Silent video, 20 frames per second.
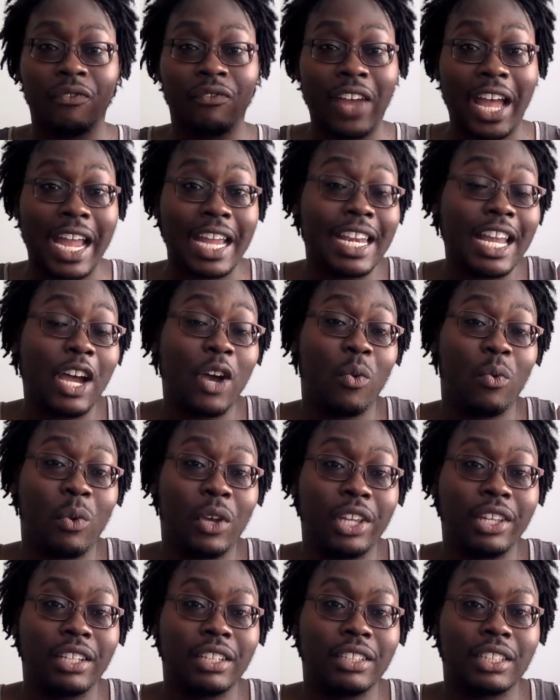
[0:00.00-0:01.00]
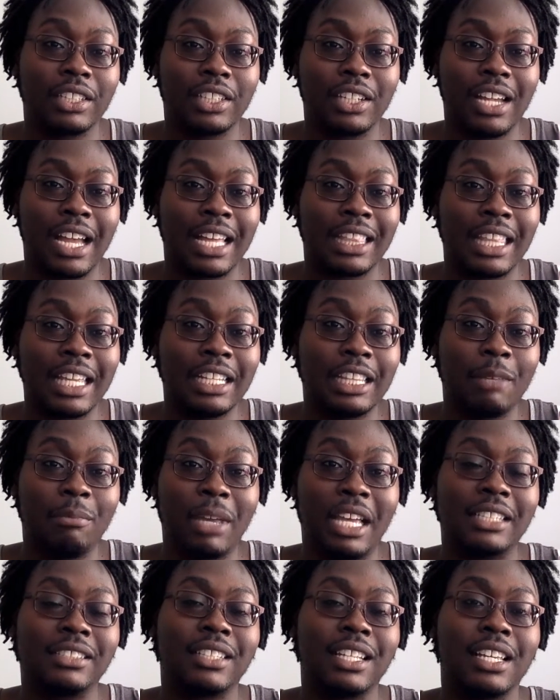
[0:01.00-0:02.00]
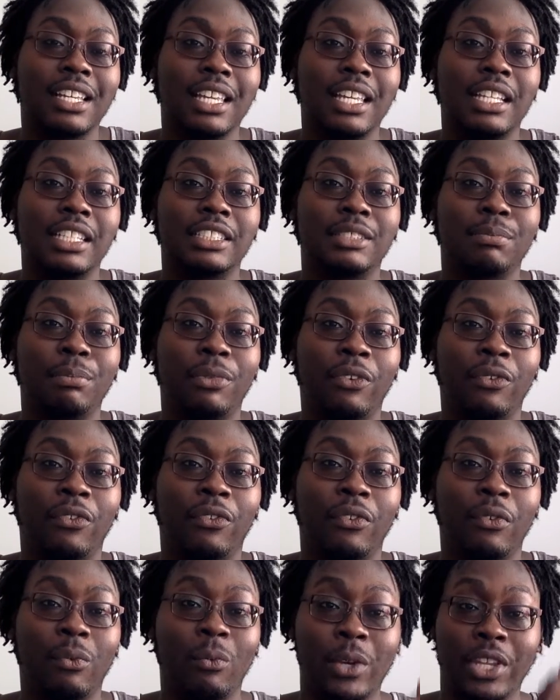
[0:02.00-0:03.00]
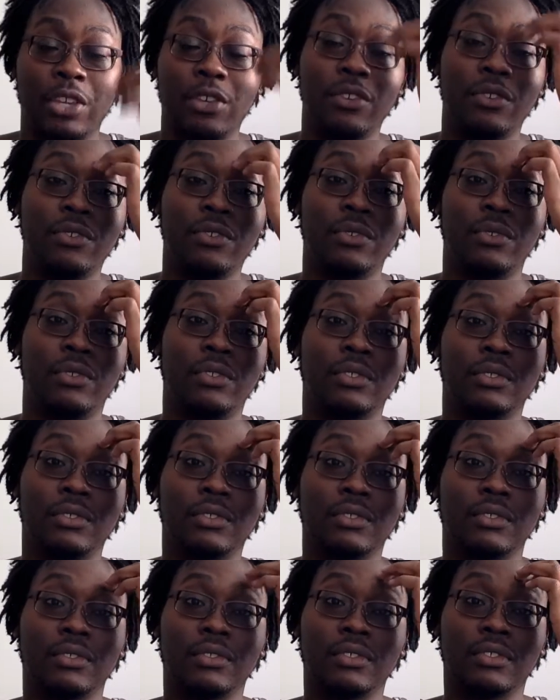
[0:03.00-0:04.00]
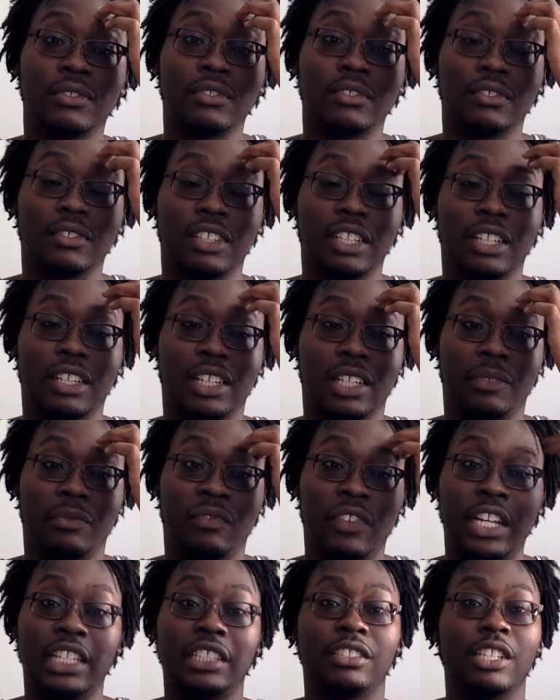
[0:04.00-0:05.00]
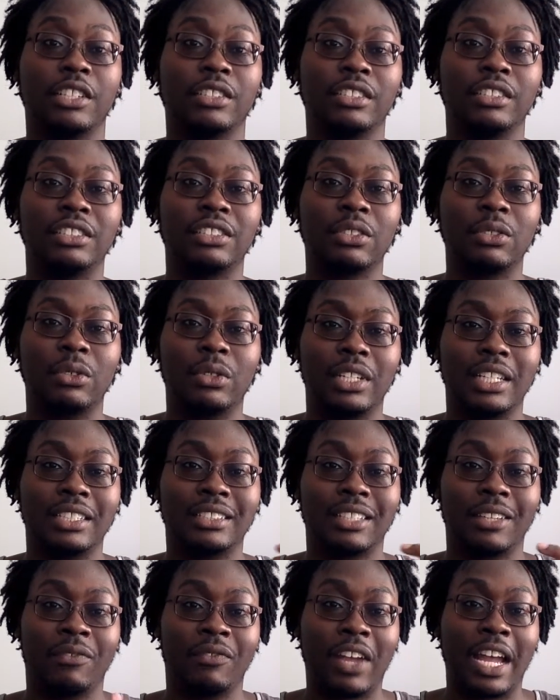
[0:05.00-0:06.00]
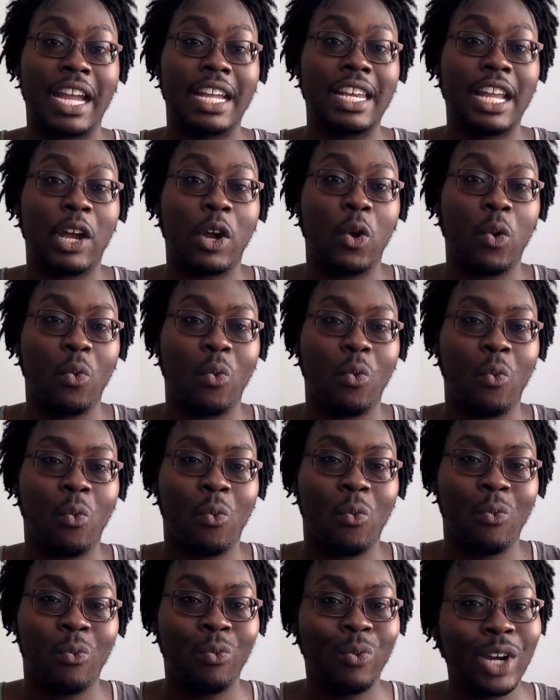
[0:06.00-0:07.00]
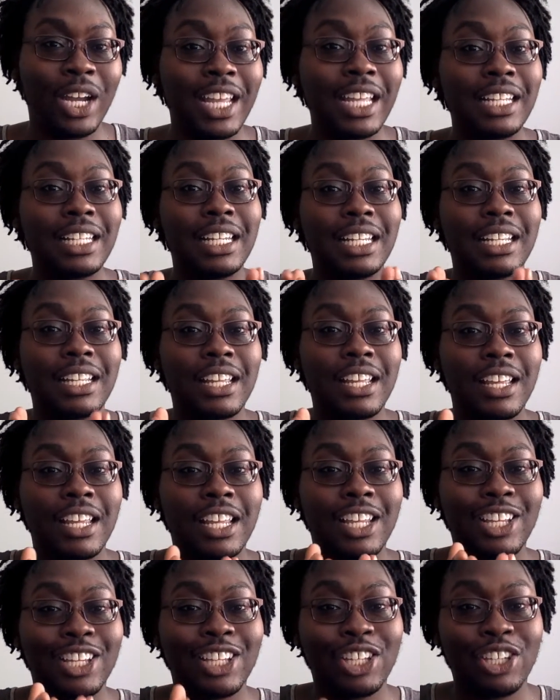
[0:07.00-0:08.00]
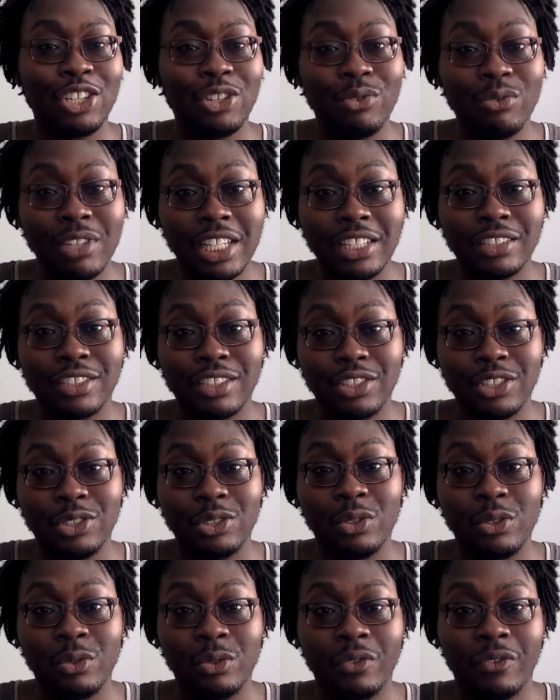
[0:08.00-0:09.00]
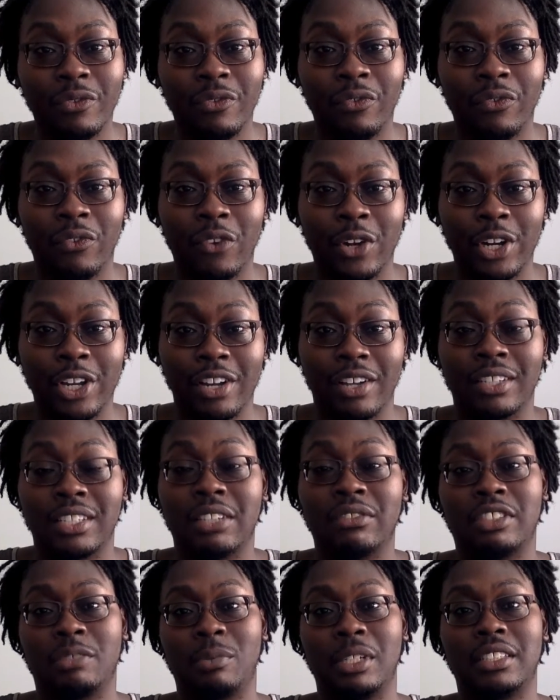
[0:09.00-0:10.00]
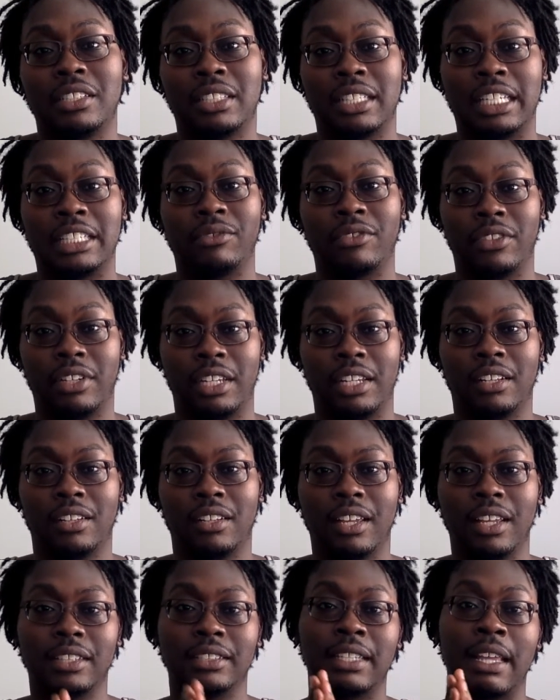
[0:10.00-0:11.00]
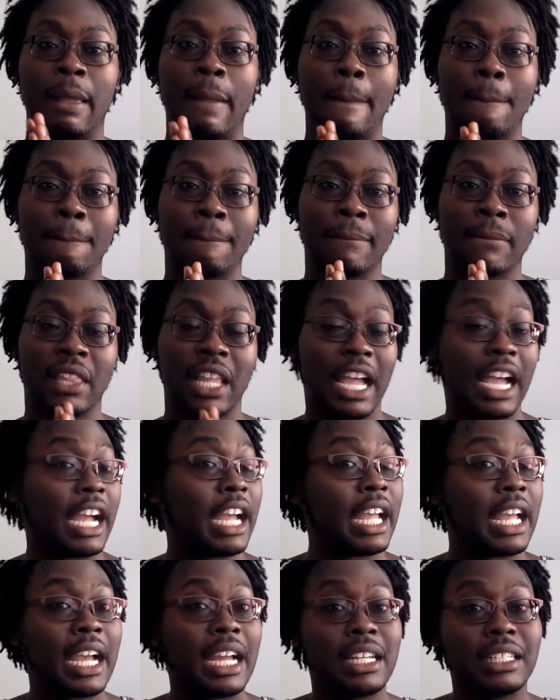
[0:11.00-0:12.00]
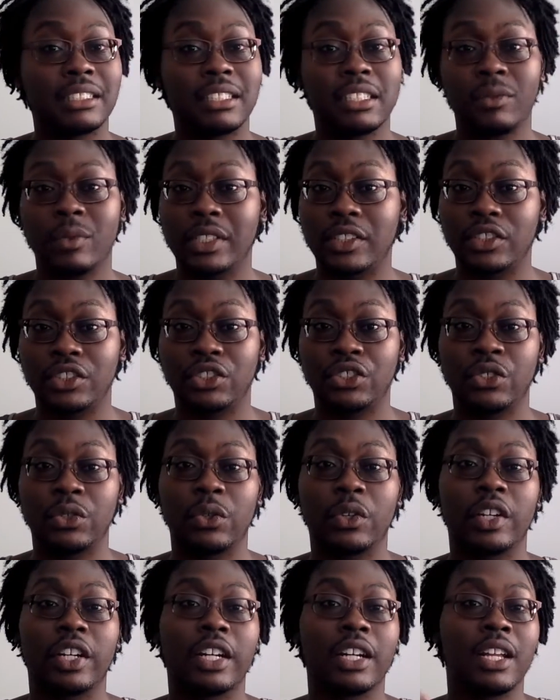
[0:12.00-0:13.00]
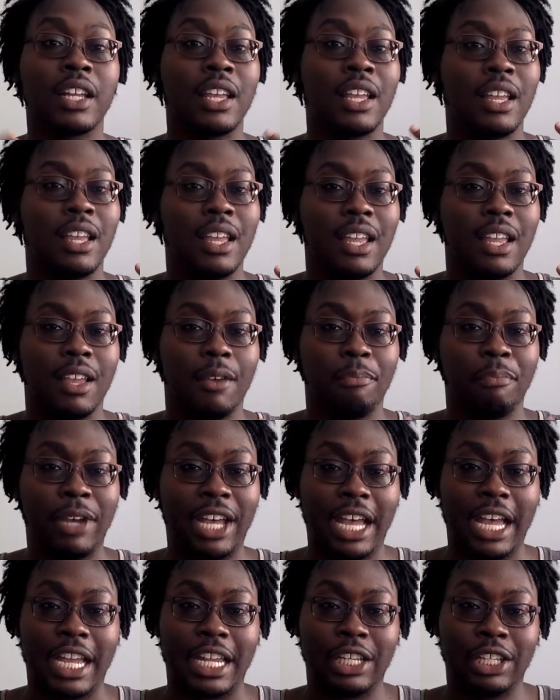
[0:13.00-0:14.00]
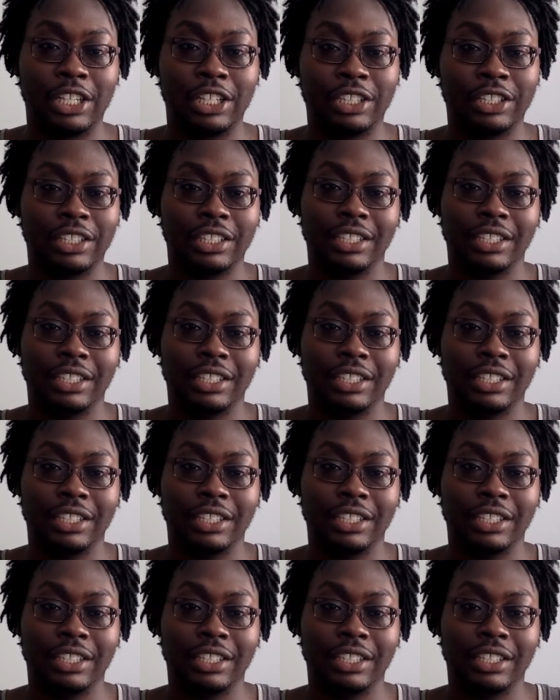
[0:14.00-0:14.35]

Find out what I think the best thing is when you finish nursing school is to find out what you need to do for yourself to be successful in the NCLEX. I honestly wasn't sure, but I